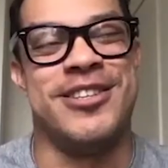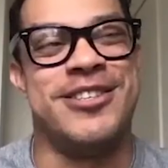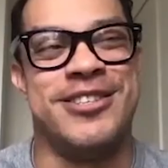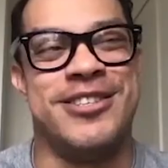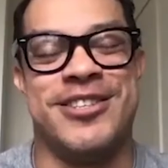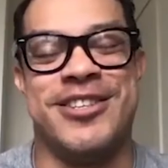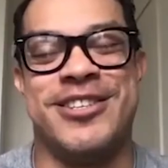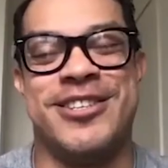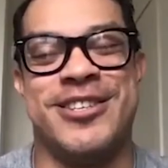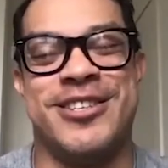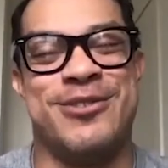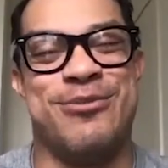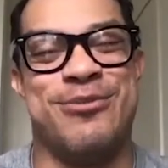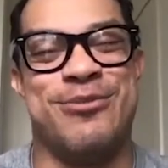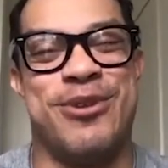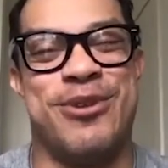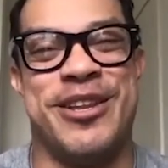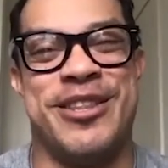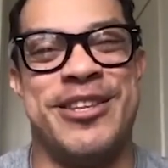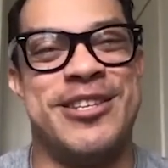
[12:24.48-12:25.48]
this is this is
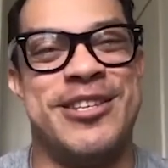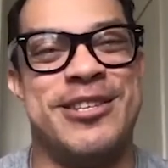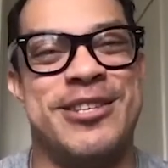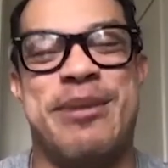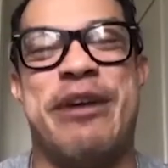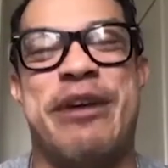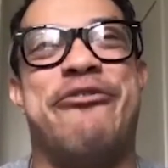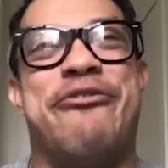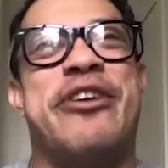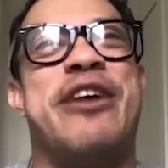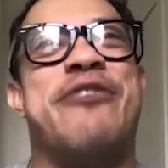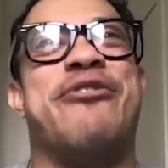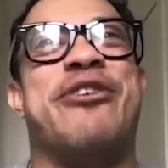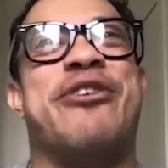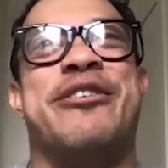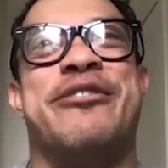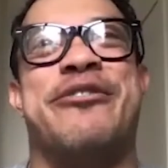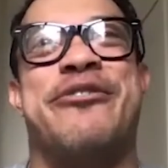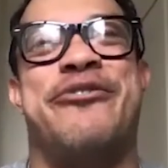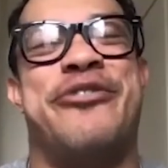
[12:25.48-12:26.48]
what this is my
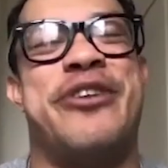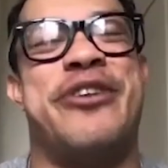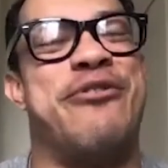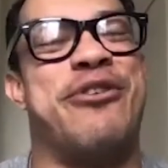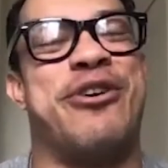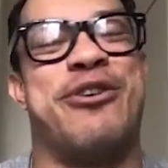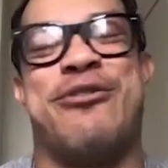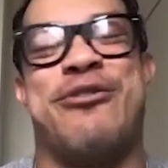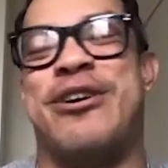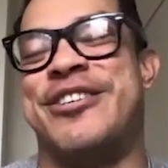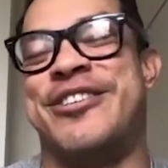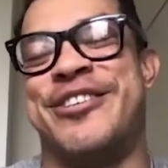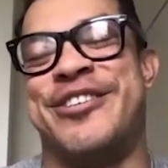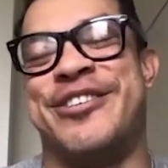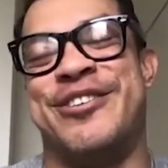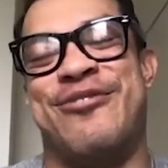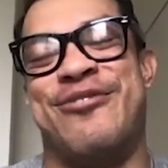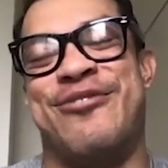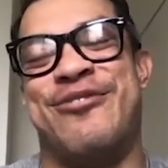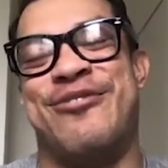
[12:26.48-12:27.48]
favorite favorite
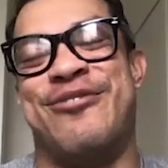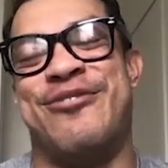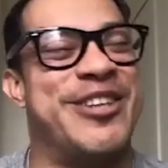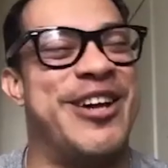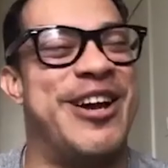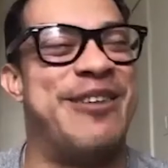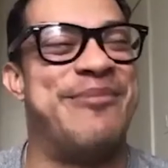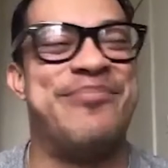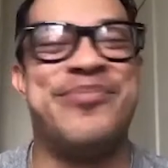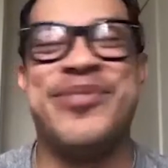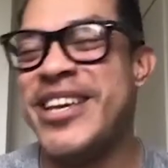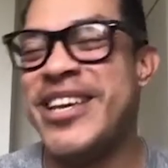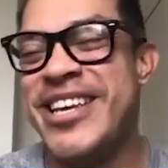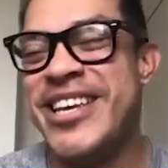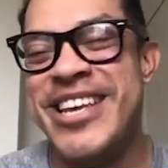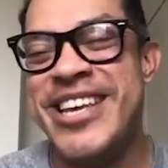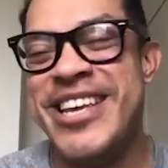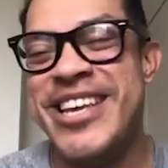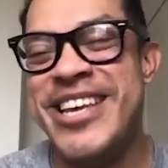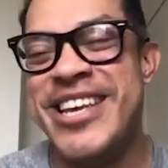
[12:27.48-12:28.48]
question of all time.
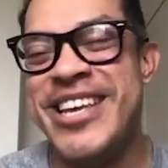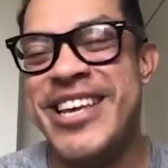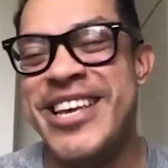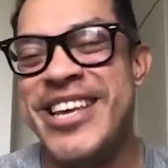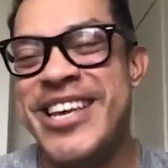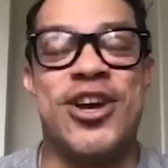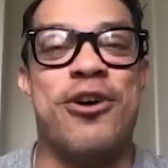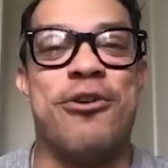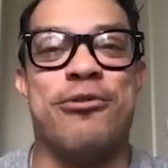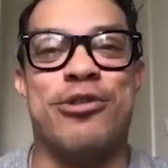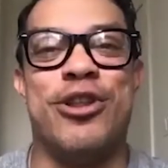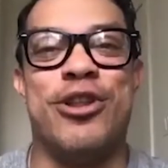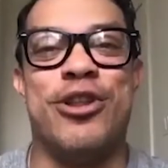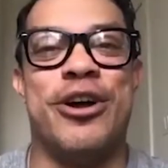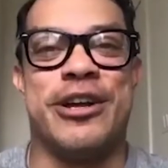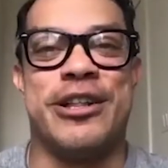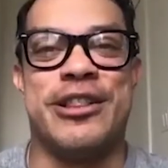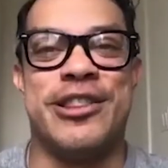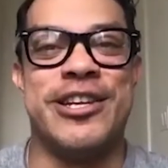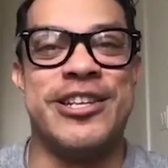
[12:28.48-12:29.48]

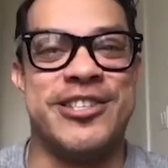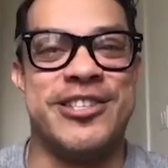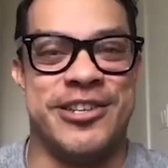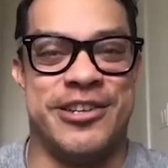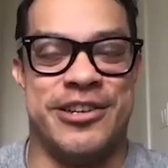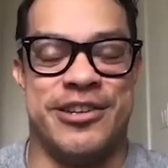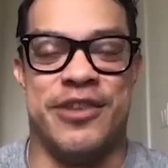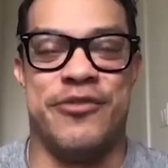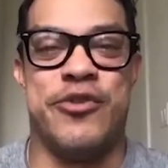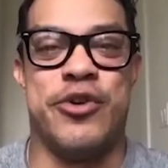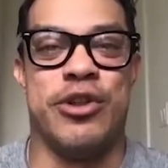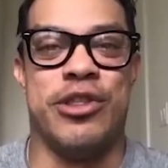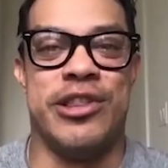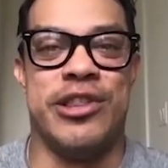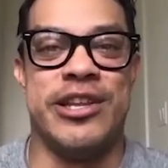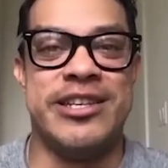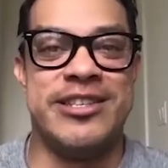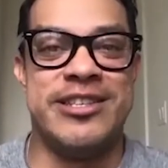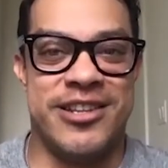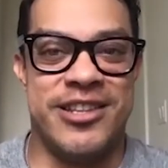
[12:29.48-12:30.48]
So, look,
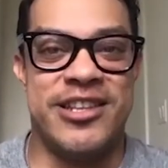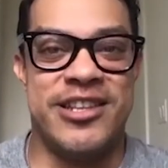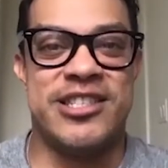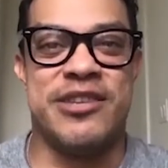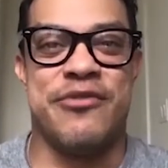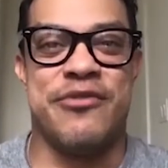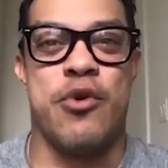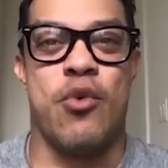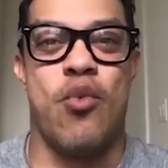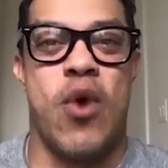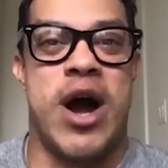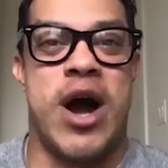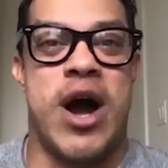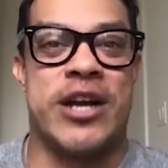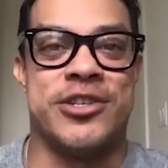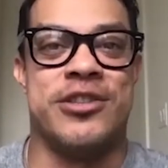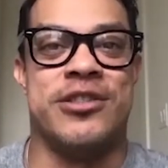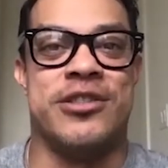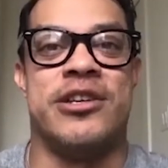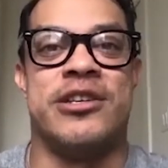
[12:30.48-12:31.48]
listen, if you're listening to this, if
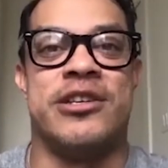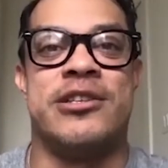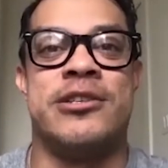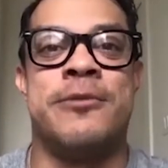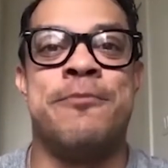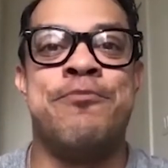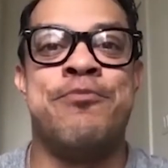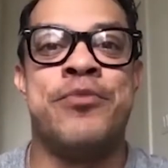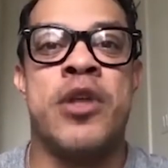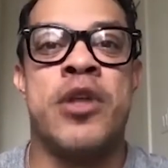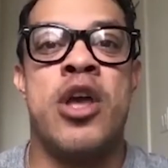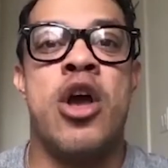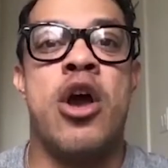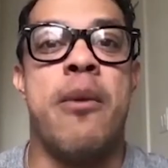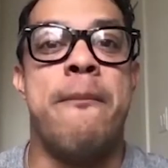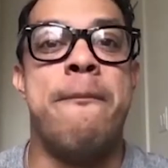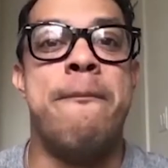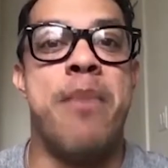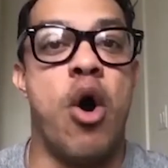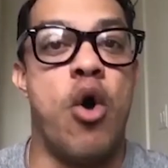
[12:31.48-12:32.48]
you're watching this,
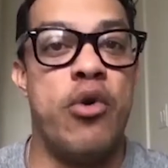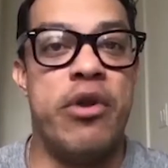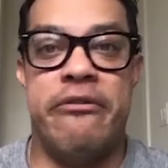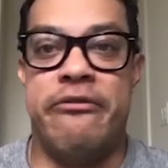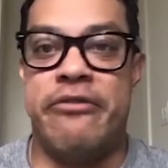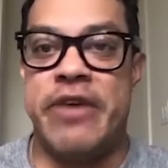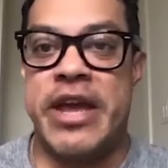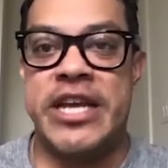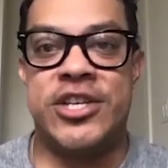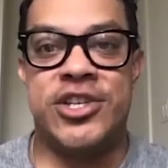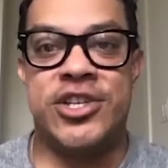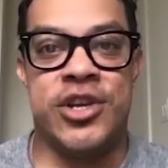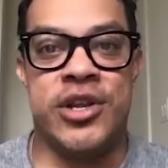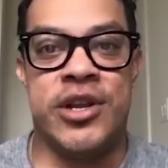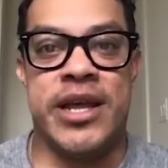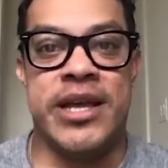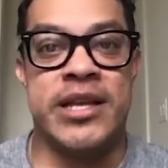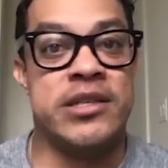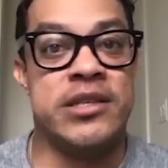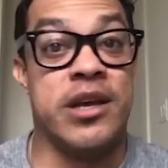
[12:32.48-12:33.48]

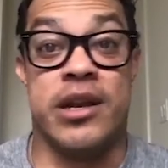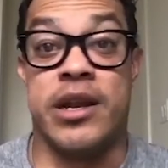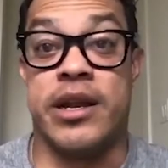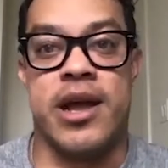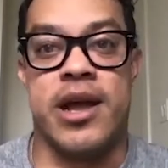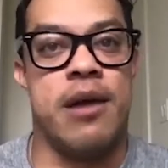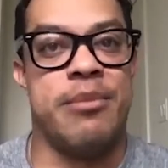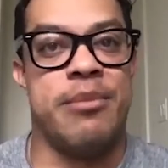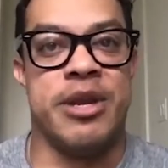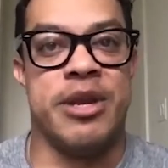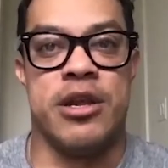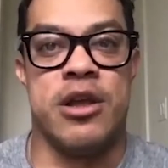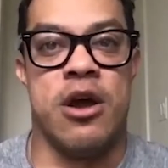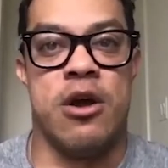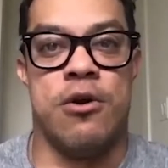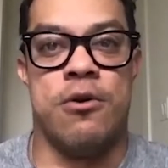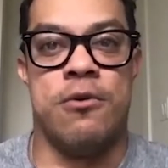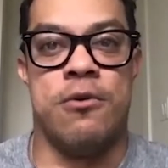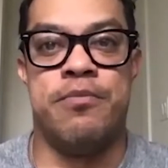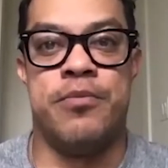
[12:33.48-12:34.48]
motivation is going to
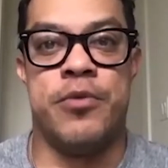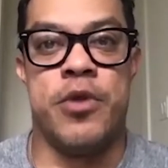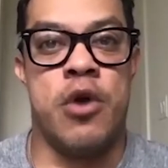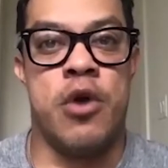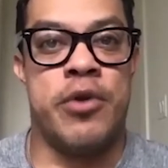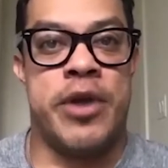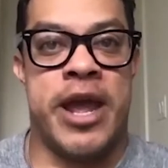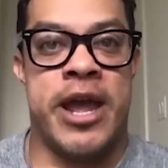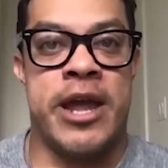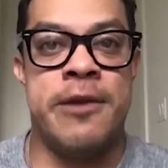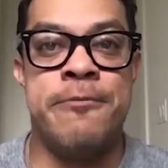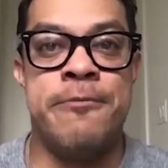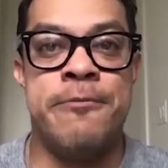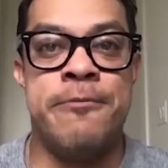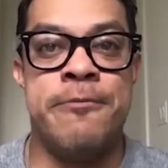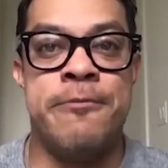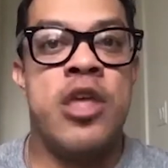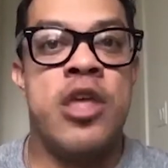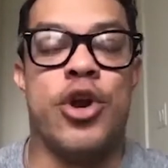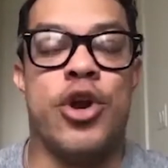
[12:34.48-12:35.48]
come and go,
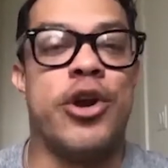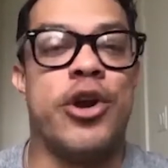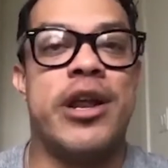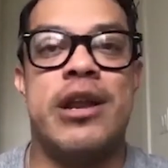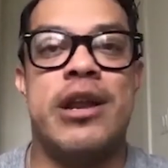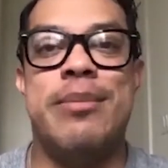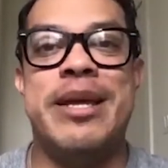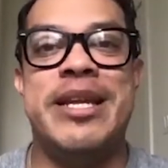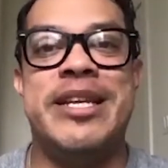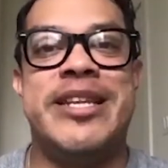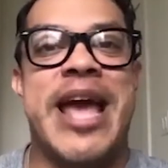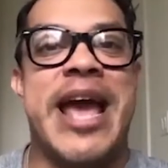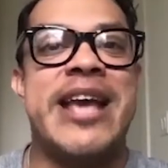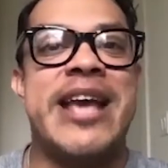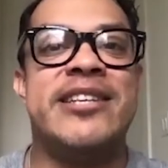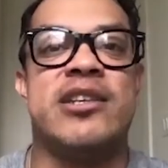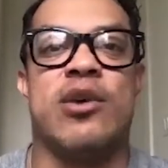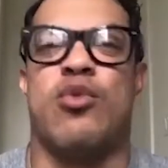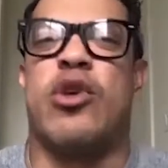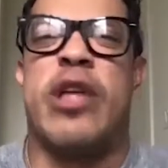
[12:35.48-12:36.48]
okay? There are going to
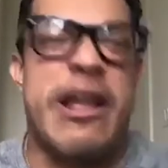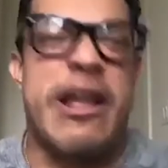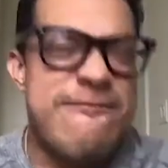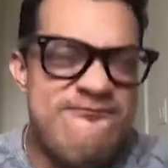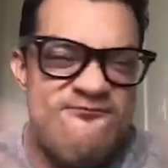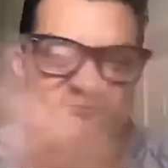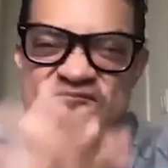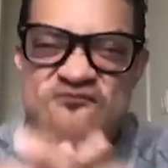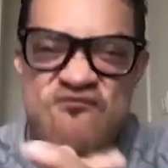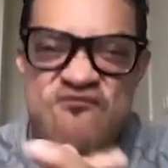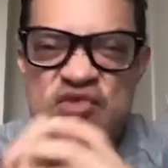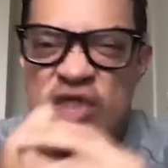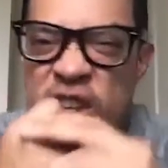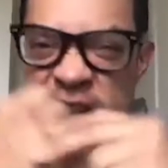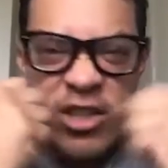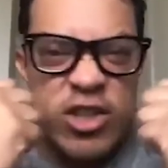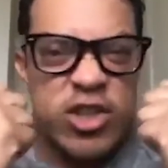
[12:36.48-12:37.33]
be days that we're like,